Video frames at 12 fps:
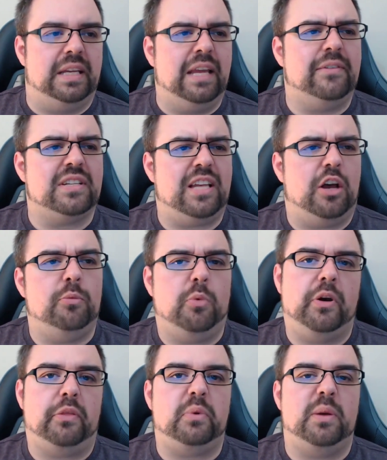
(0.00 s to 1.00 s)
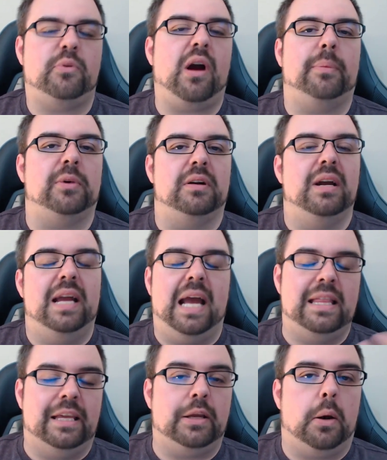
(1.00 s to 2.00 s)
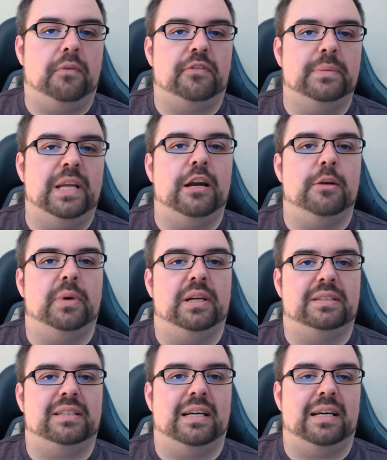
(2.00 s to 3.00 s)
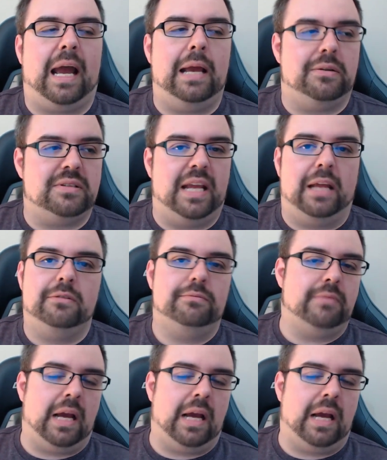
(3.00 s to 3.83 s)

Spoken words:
Give us Hellboy 3 proper, and then go from there. But I understand.